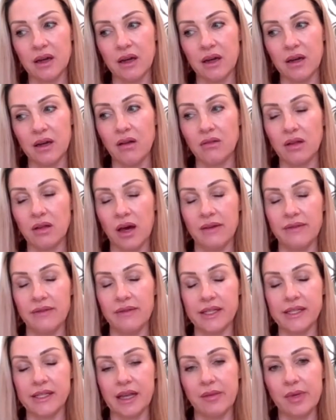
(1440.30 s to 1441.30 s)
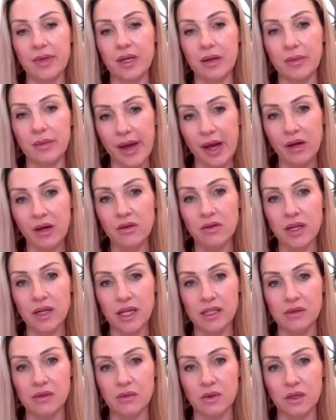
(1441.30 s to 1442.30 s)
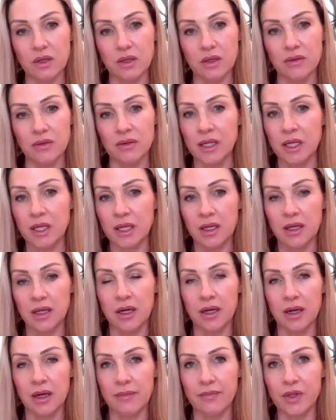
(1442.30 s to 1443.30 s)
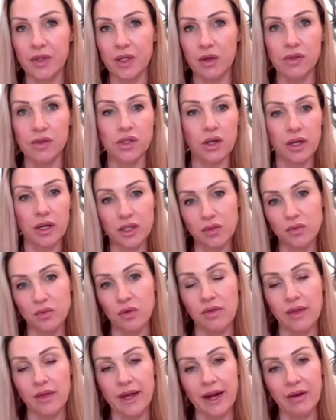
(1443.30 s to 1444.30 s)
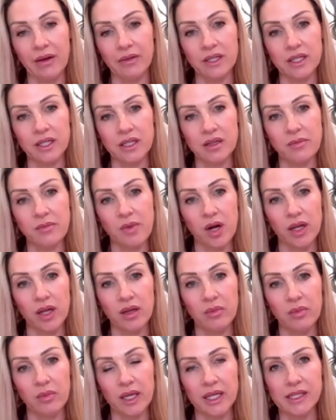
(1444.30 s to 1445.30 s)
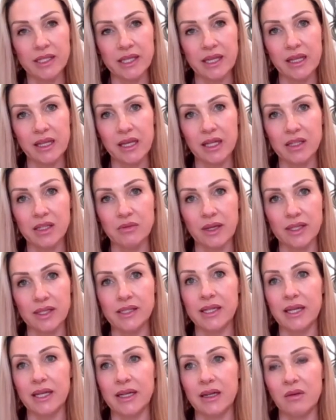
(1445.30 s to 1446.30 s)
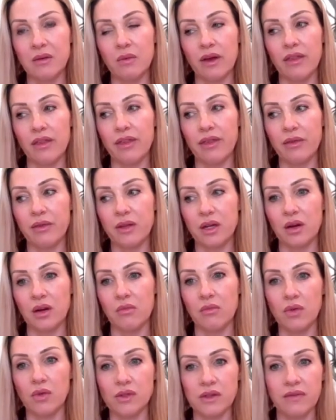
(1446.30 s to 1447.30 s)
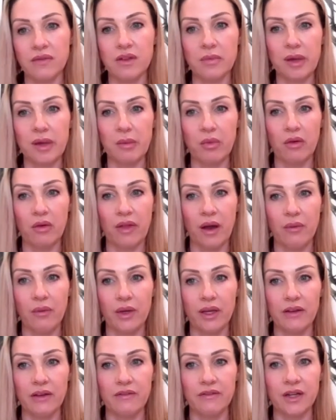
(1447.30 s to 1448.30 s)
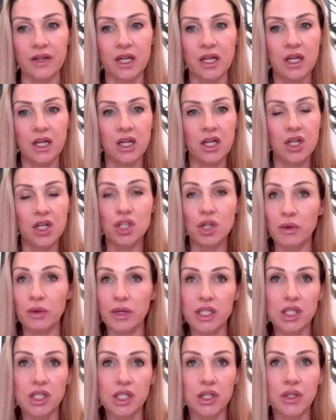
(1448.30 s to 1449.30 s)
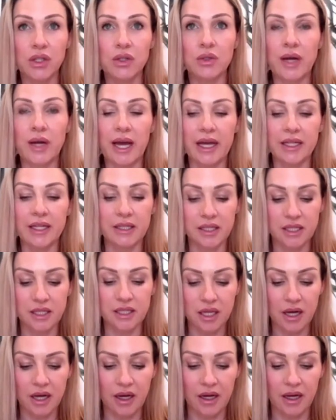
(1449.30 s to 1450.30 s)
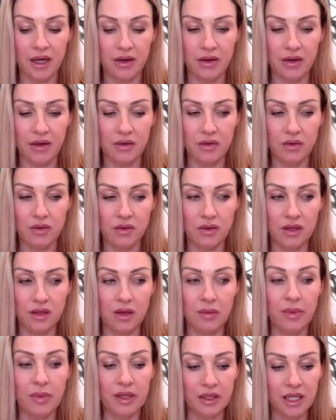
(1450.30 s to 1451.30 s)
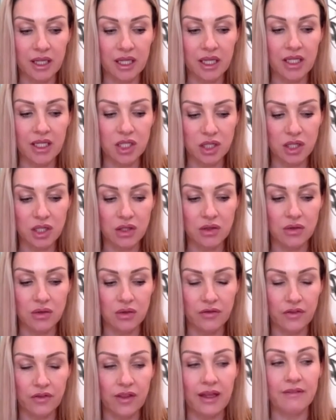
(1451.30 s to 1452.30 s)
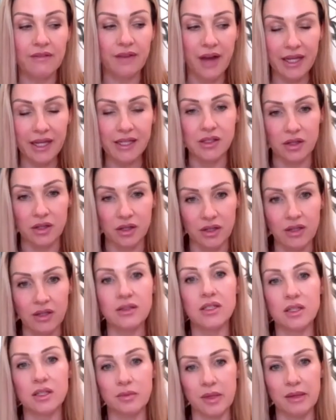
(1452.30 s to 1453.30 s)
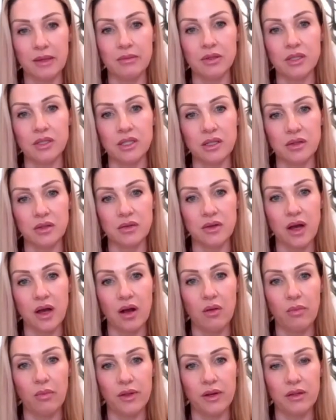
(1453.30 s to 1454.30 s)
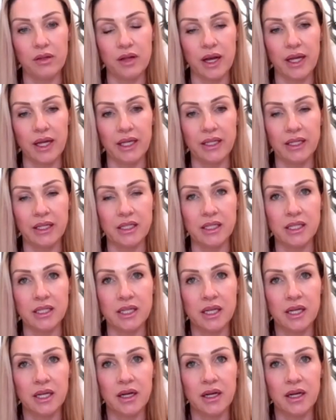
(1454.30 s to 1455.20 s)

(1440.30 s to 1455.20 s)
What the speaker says: a lot of excitement about as we're, starting to roll that out into the marketplace. I think it's resonated with, most of the people that we've shown it to, and the ability for the advisor to be able to help the client,